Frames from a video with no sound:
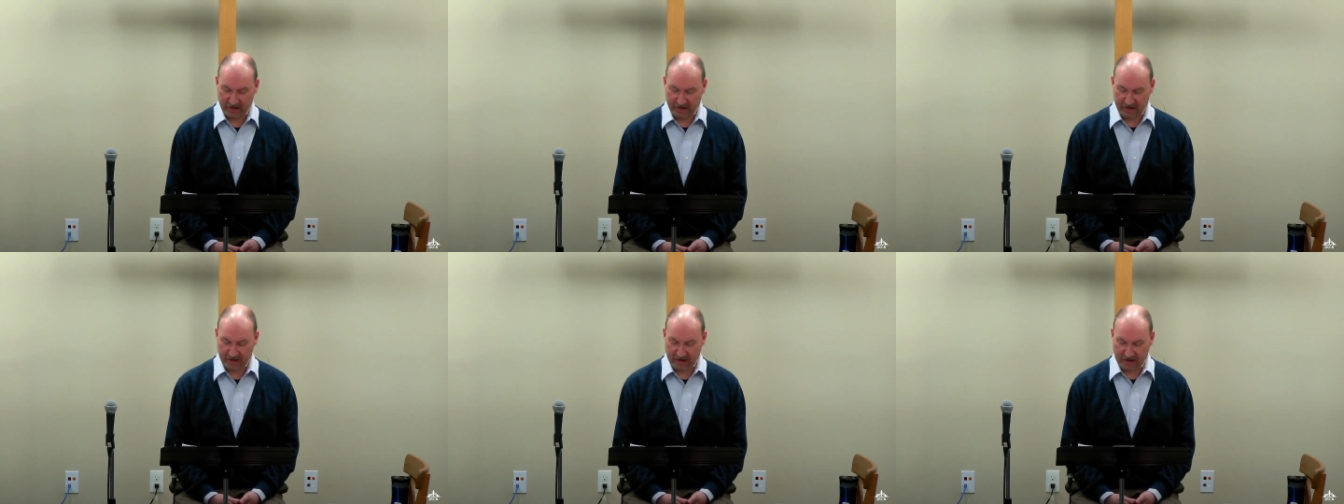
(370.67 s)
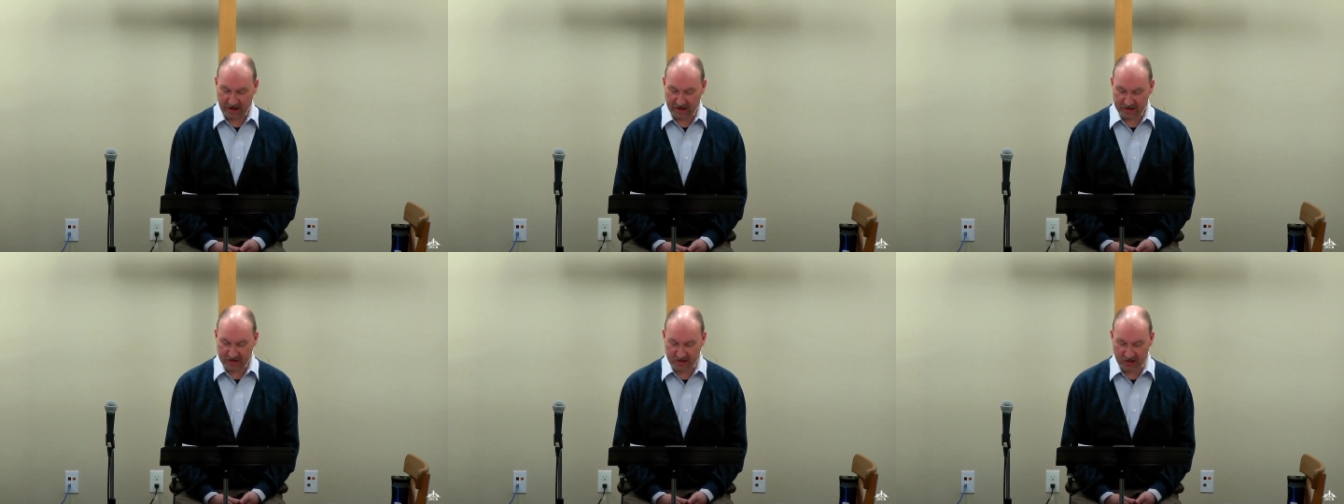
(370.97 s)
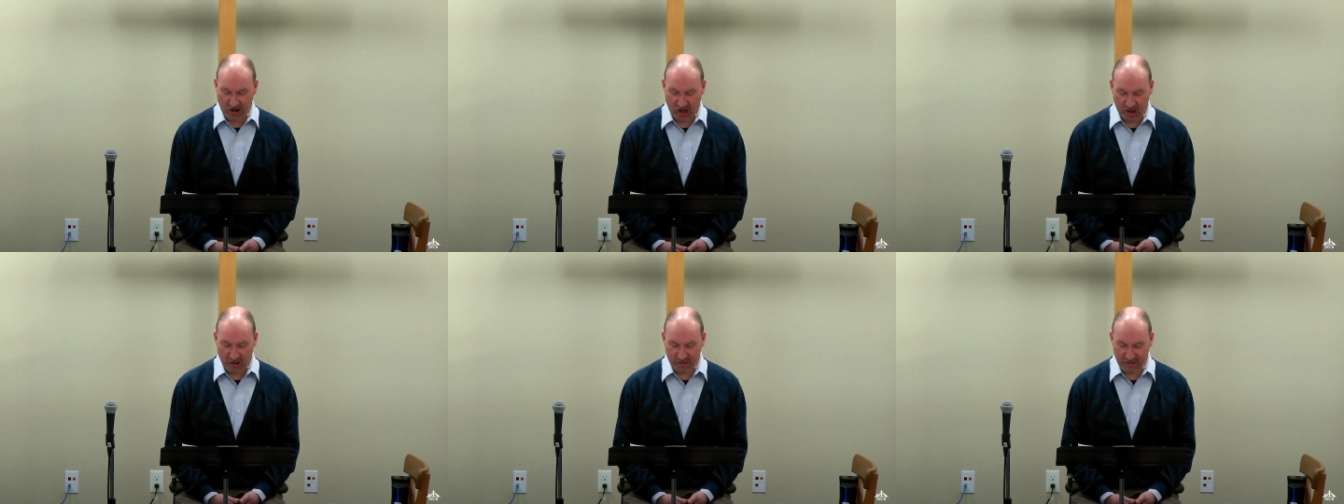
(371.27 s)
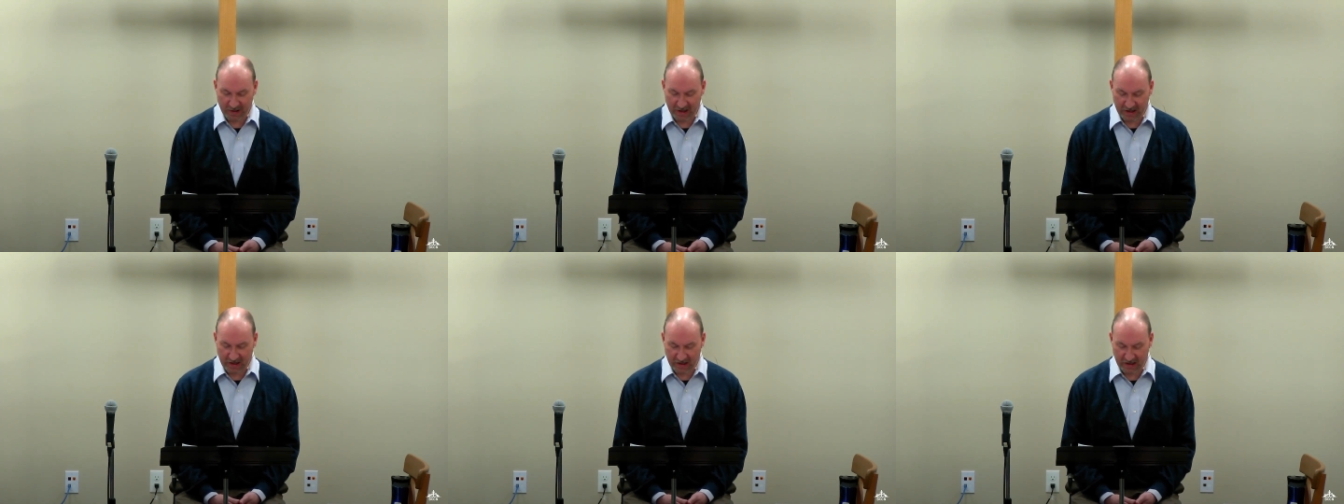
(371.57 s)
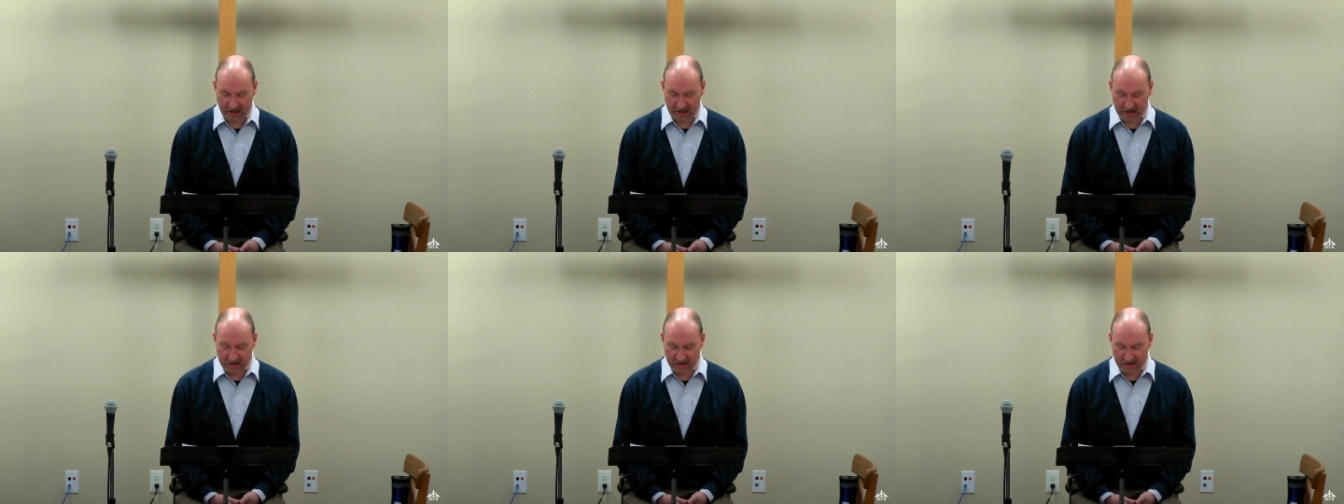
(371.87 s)
King Solomon, in
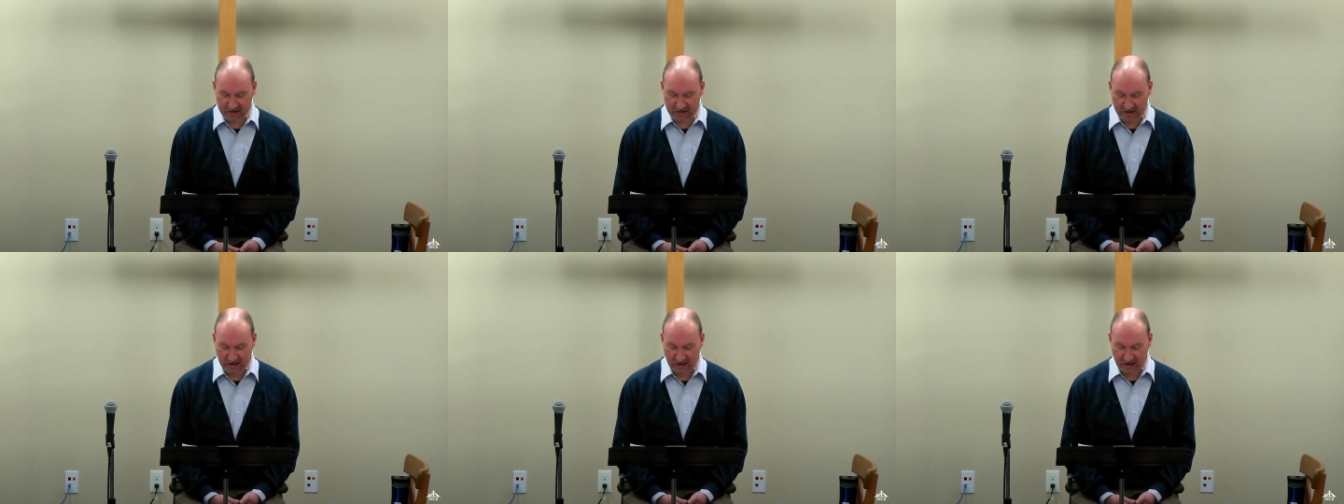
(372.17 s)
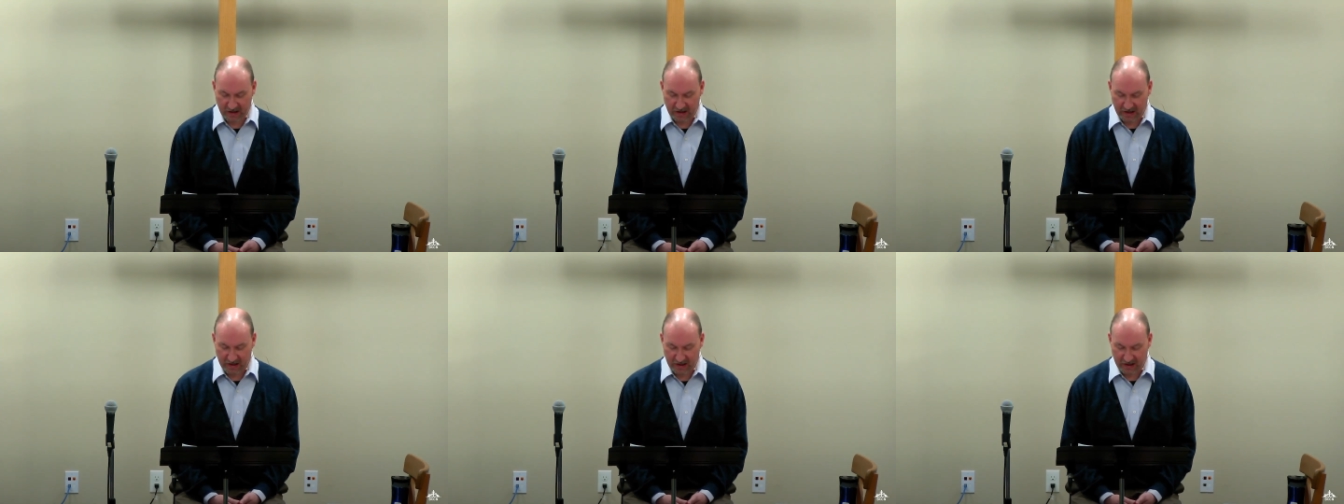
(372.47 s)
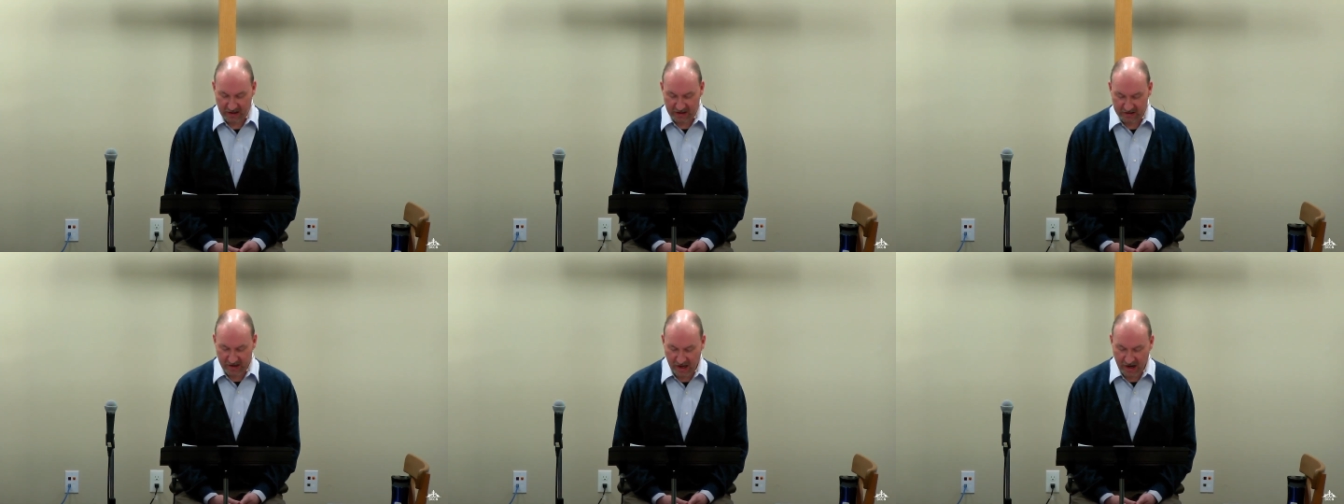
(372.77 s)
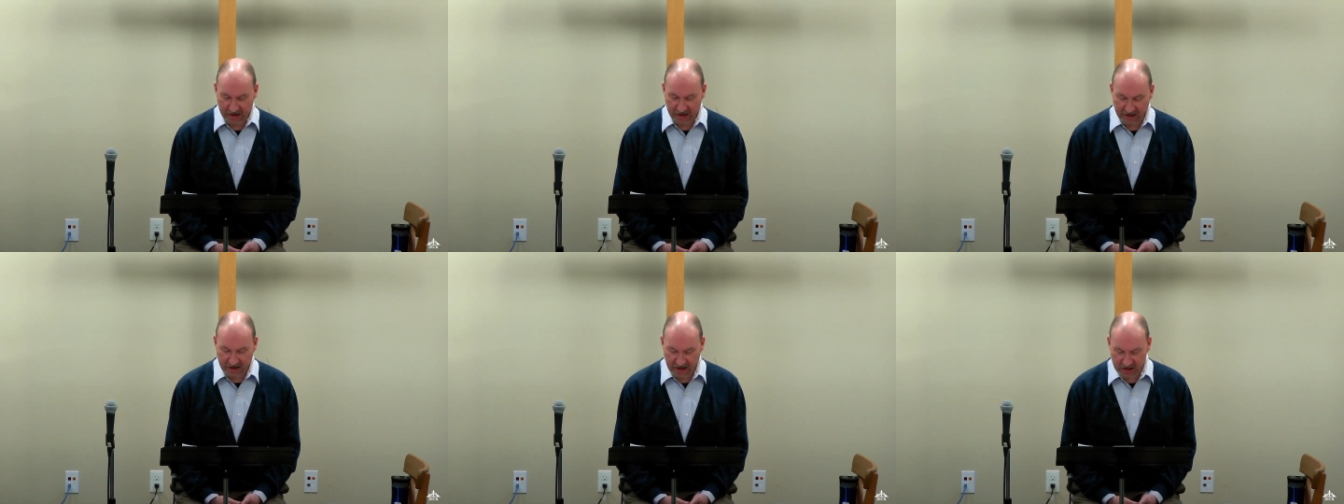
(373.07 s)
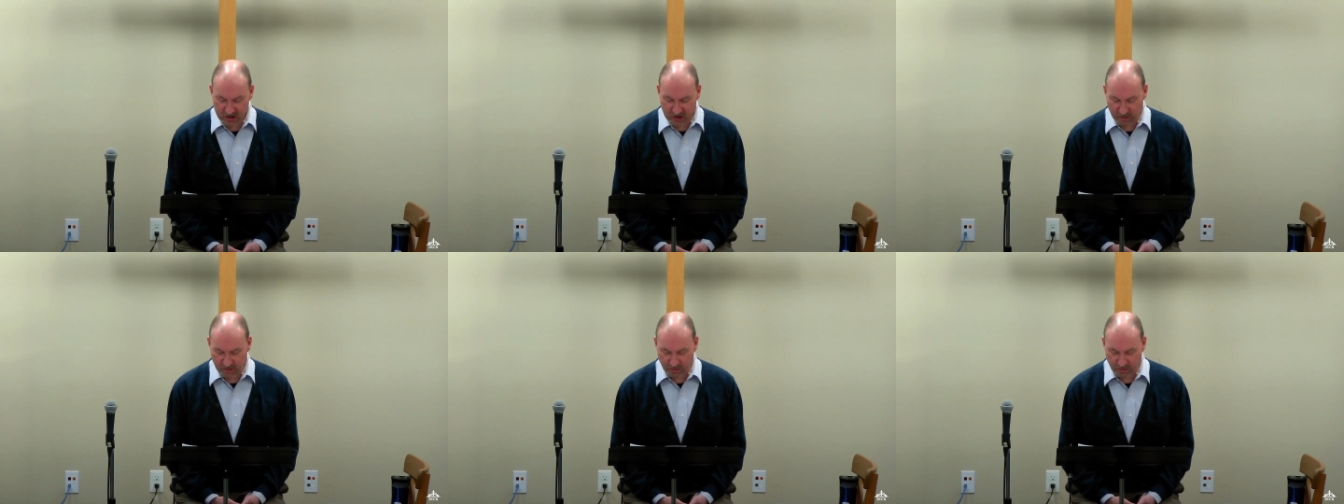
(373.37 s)
his dedication